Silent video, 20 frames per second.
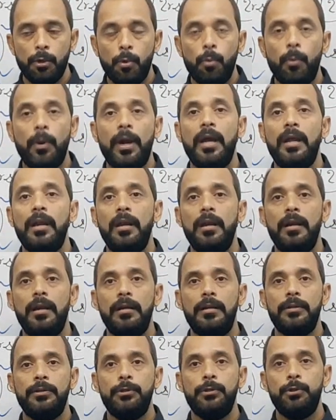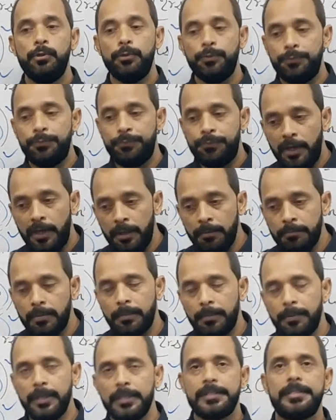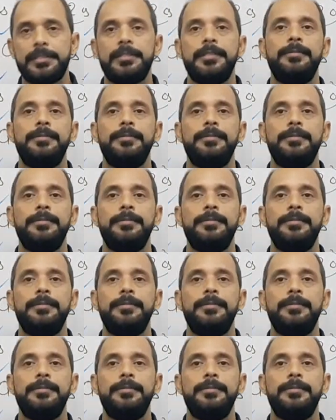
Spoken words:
while you filling bubbles.